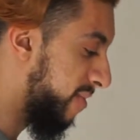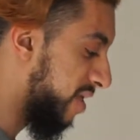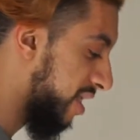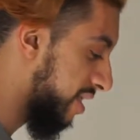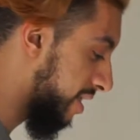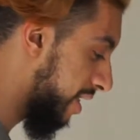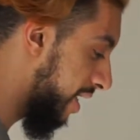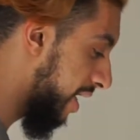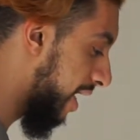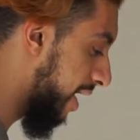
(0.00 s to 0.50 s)

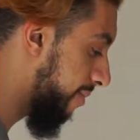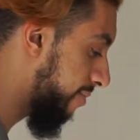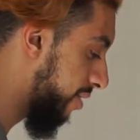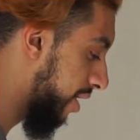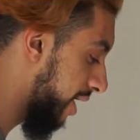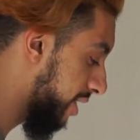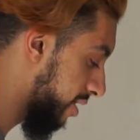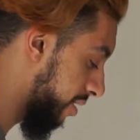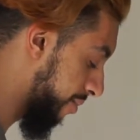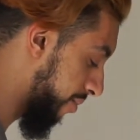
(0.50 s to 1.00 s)
Say I'm
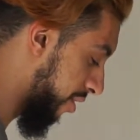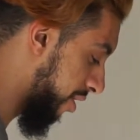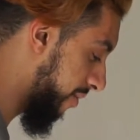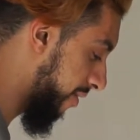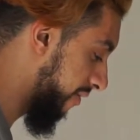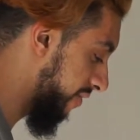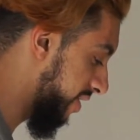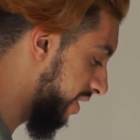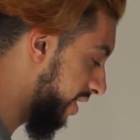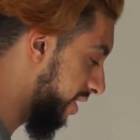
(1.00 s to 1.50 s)
at the bottom
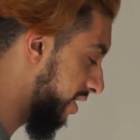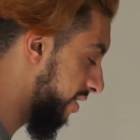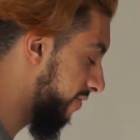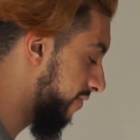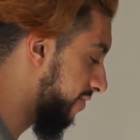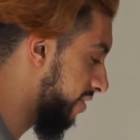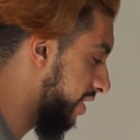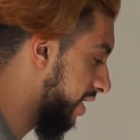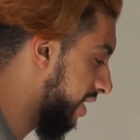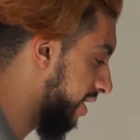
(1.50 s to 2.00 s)
of a deadlift
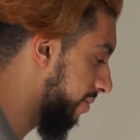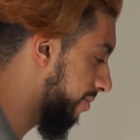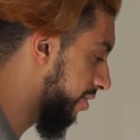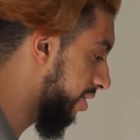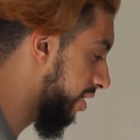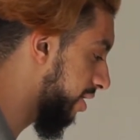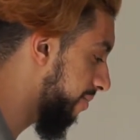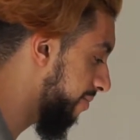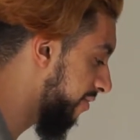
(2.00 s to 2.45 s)
and